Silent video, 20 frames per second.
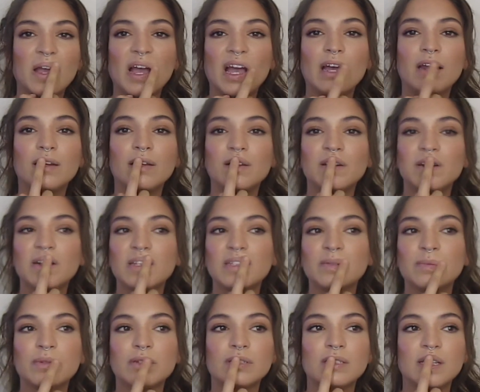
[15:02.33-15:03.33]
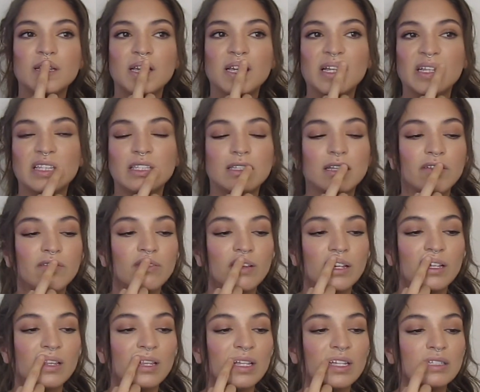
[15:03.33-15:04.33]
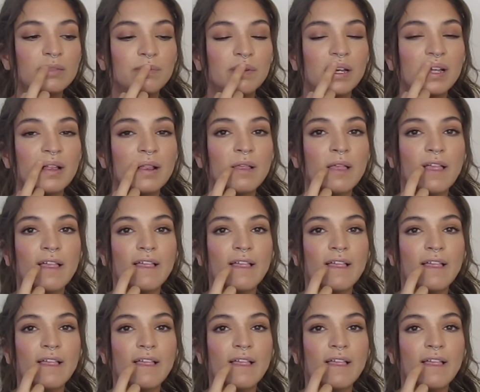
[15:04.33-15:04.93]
I know you're not supposed to eat stuff like this, but